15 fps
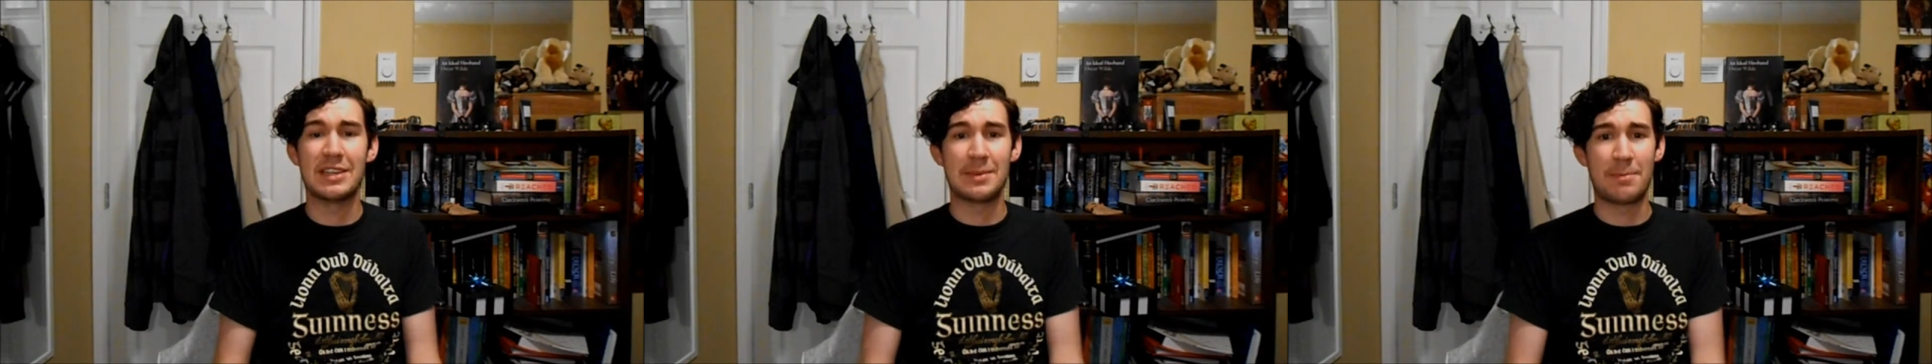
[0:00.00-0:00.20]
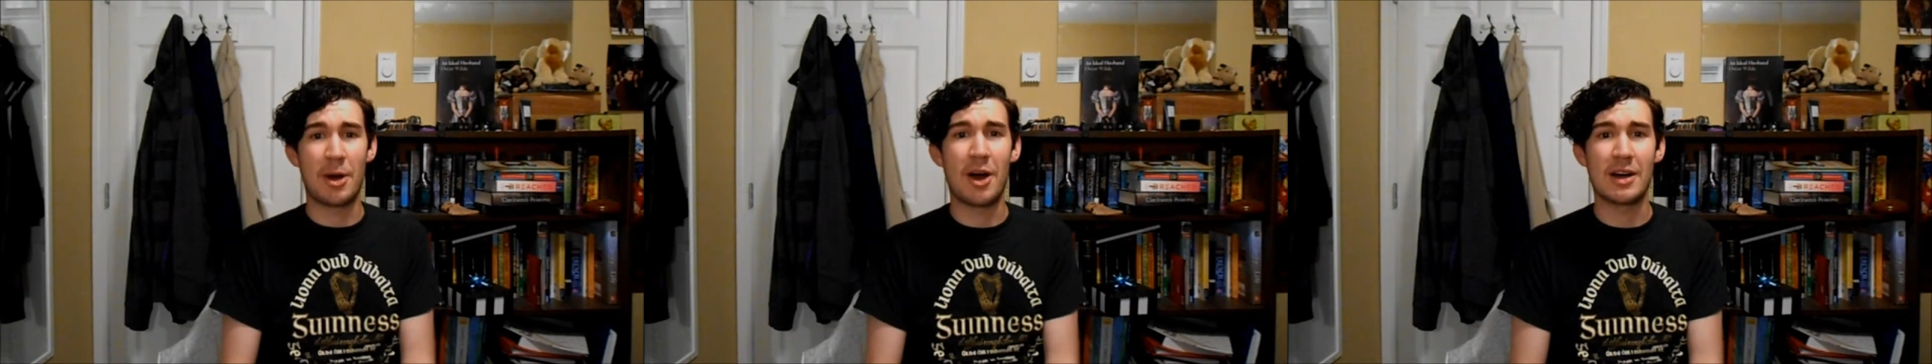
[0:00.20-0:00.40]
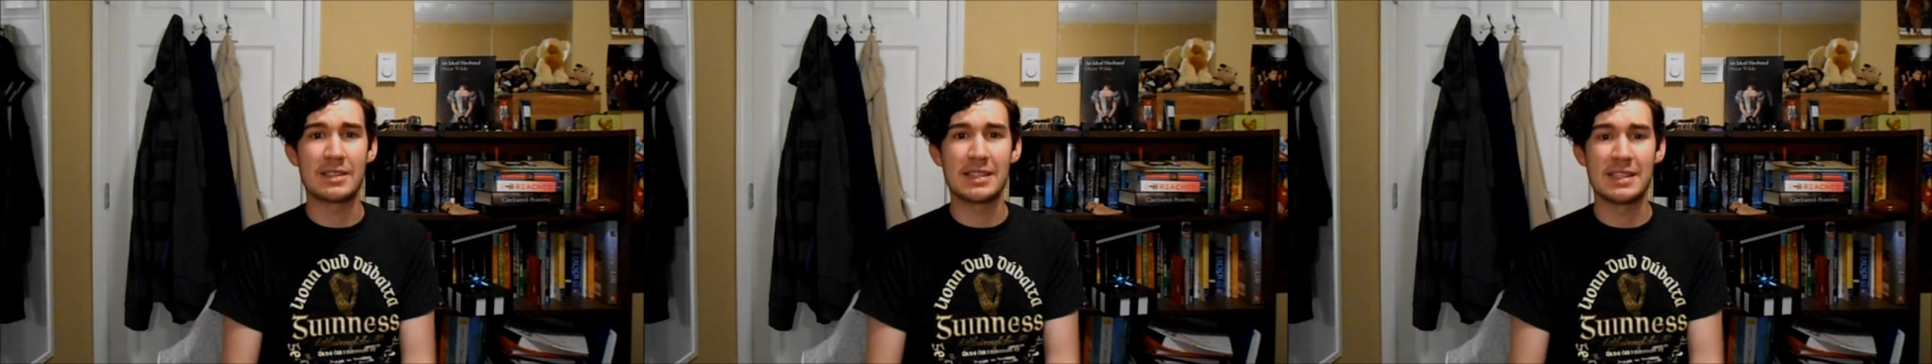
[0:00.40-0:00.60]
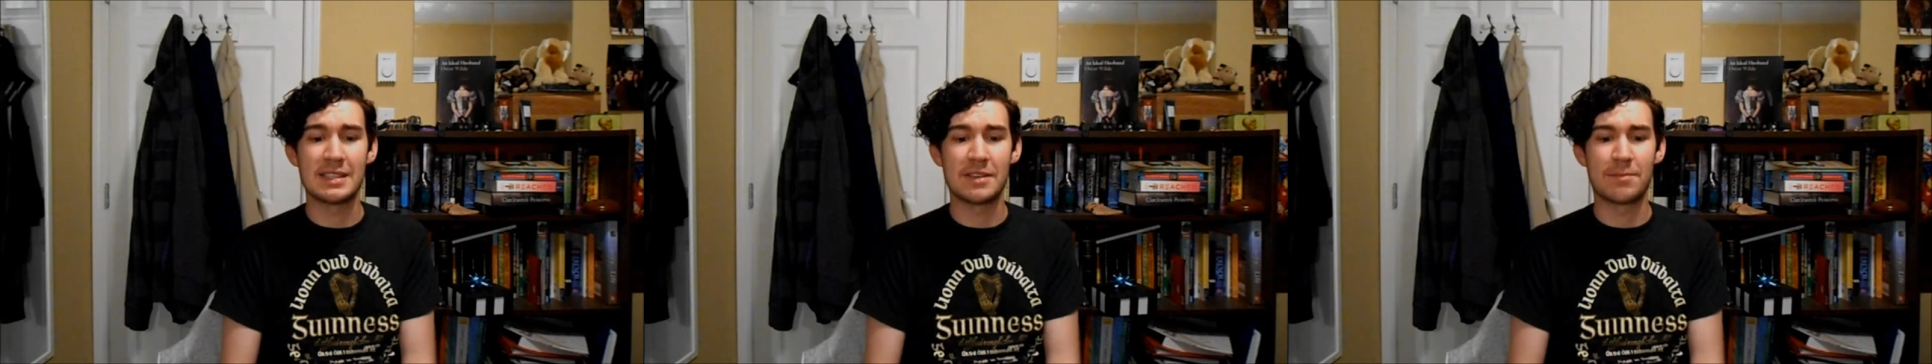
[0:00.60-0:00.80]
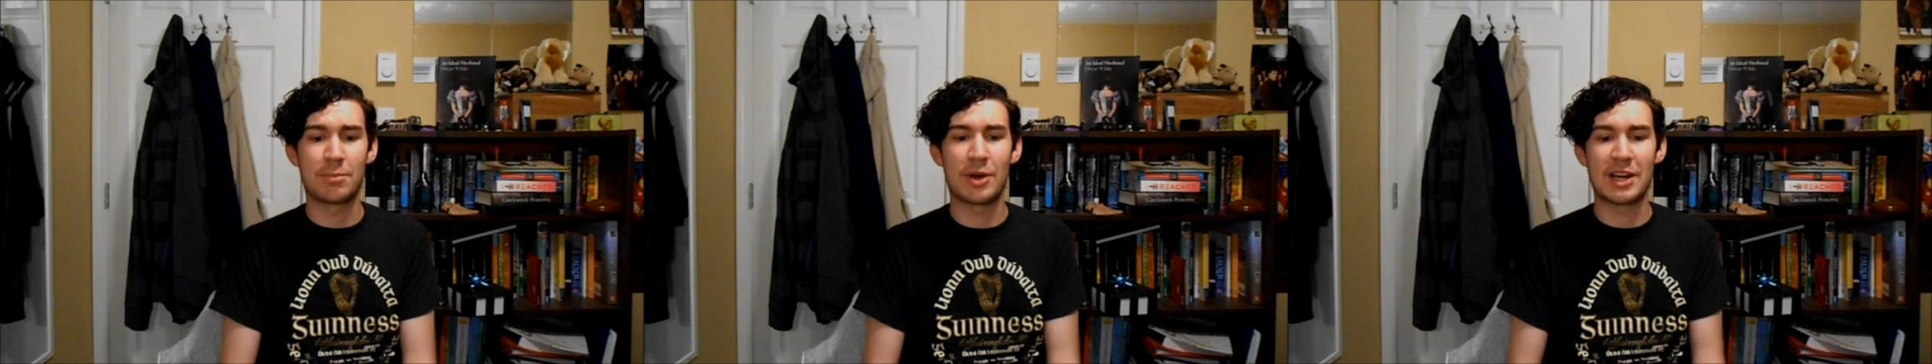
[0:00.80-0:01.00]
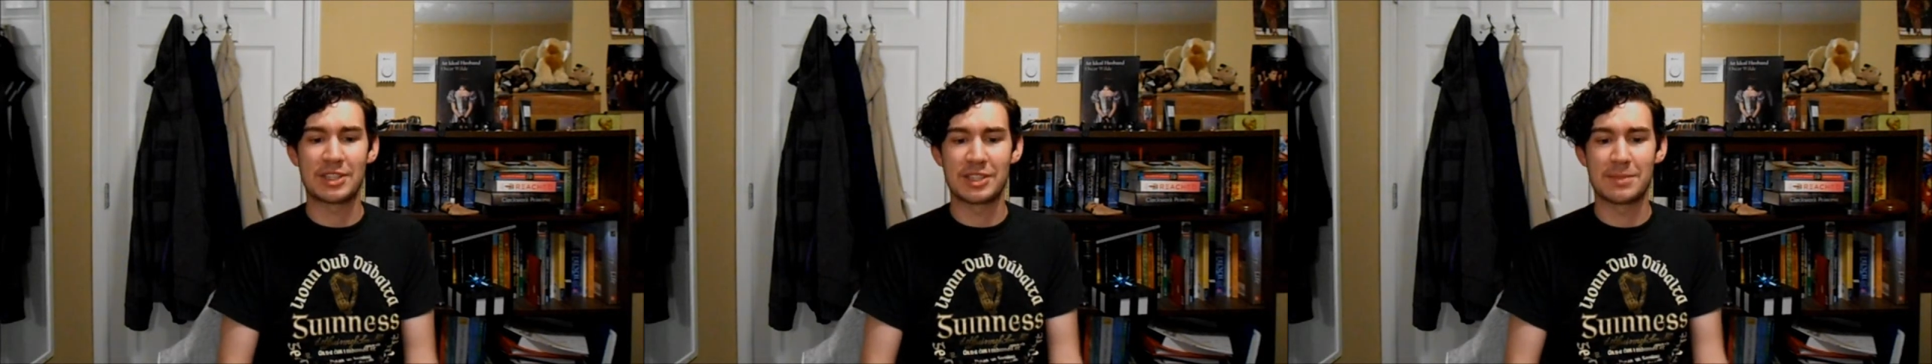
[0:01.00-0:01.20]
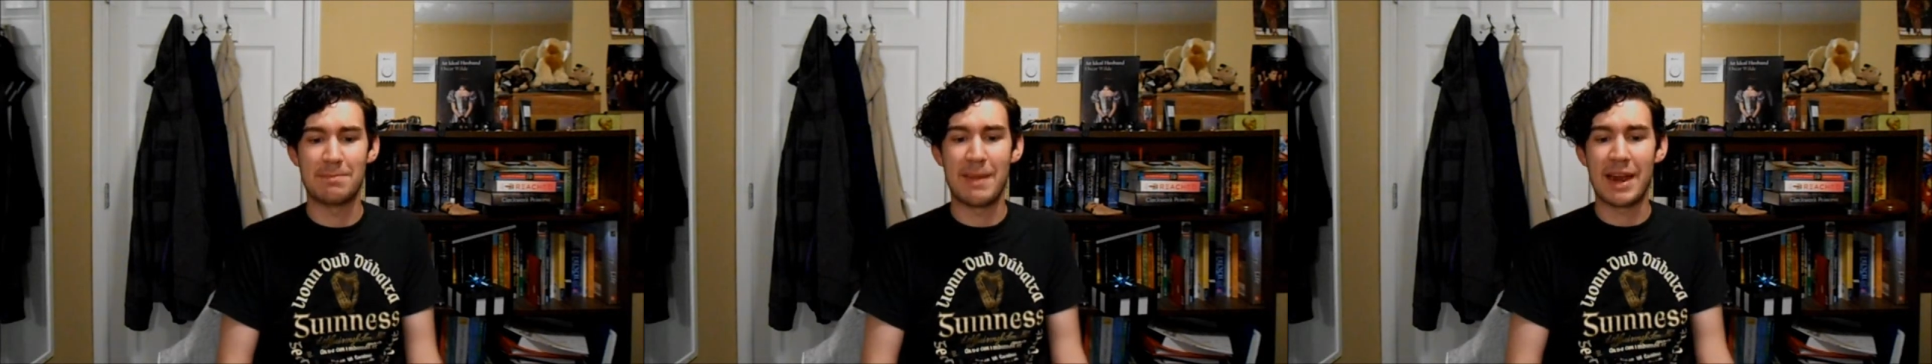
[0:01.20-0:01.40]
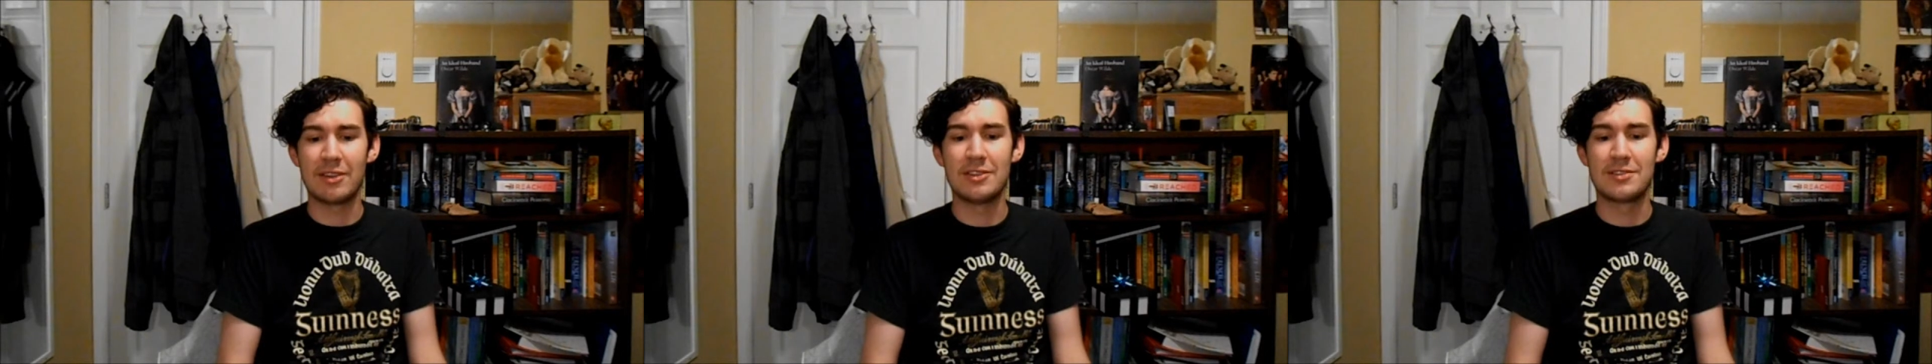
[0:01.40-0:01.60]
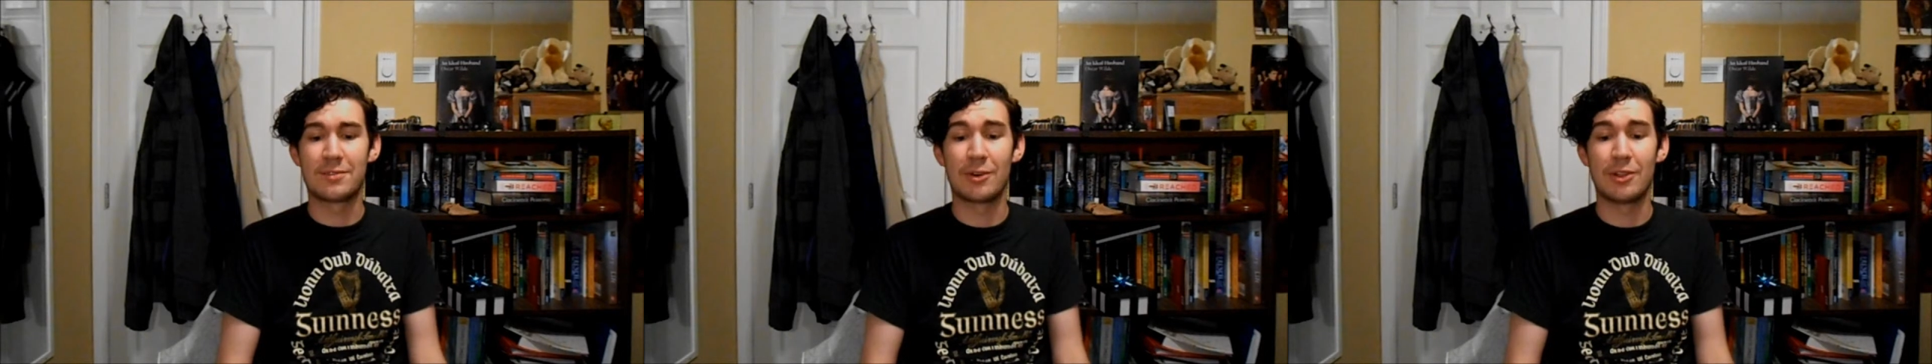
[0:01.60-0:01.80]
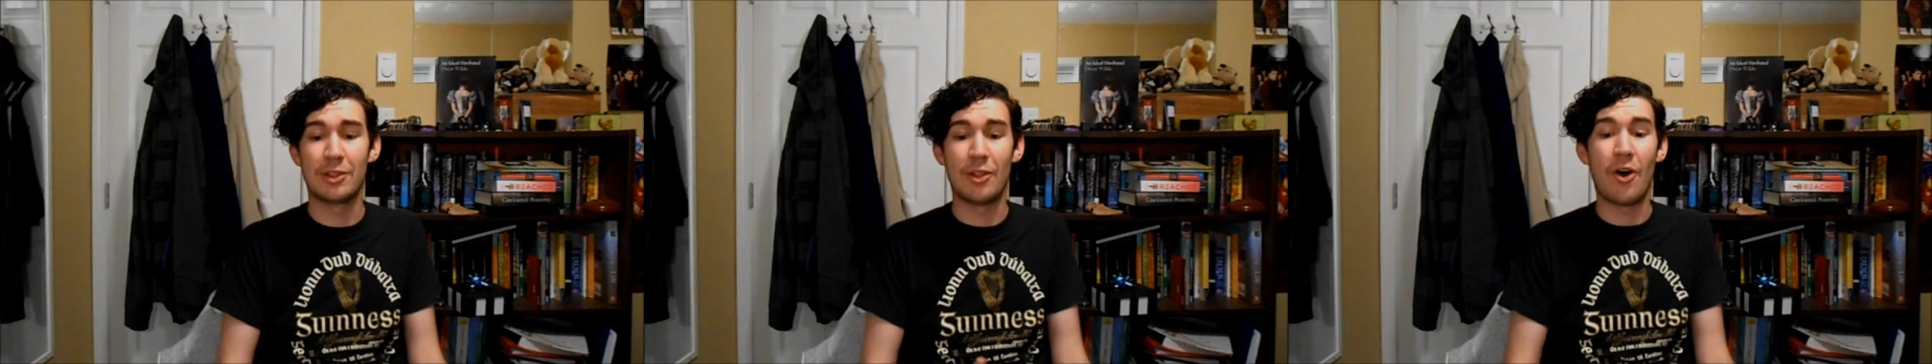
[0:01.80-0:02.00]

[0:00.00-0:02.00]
deposits of precious metals for a